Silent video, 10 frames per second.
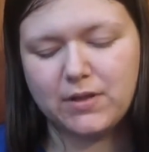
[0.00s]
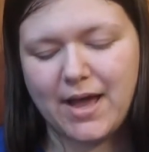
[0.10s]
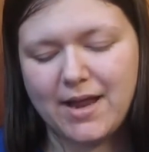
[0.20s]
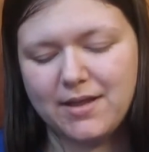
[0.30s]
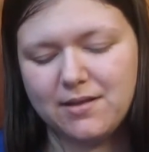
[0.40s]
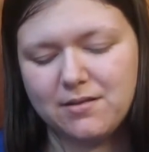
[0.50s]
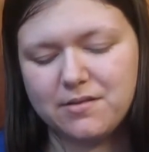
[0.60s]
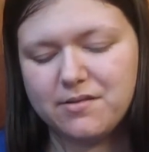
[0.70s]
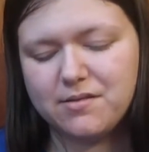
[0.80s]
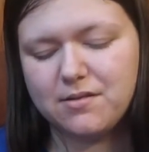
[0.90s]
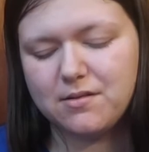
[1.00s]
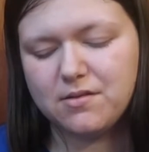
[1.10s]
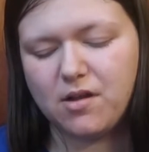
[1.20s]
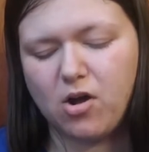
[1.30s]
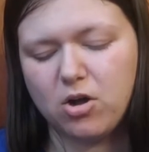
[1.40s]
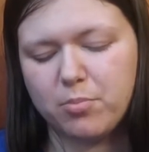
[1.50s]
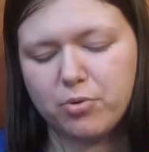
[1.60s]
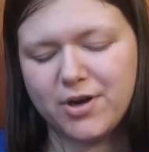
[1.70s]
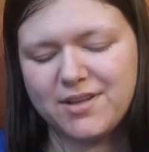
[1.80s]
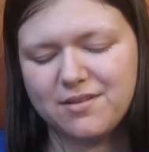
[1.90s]
Aladdin's song
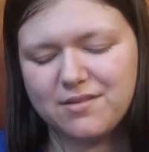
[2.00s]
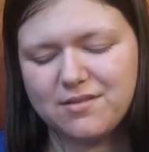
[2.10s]
Prince.